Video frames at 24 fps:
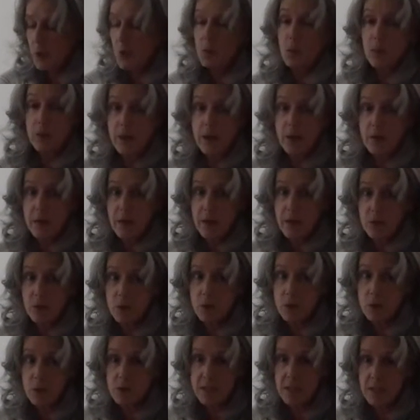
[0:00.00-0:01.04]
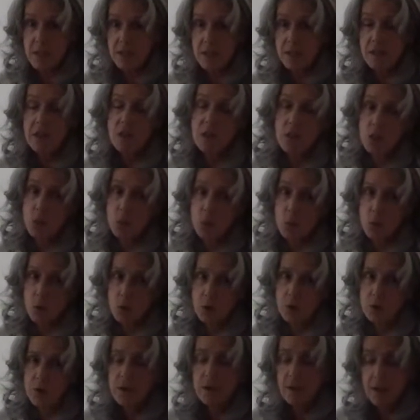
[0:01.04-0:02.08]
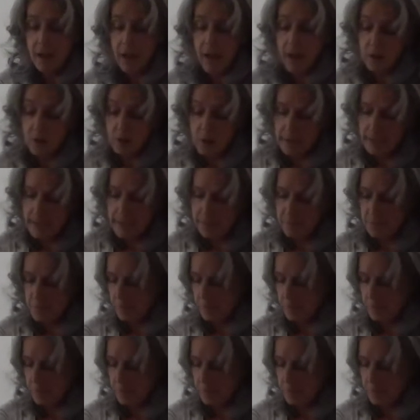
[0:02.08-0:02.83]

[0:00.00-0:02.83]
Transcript: without ever using the word irony.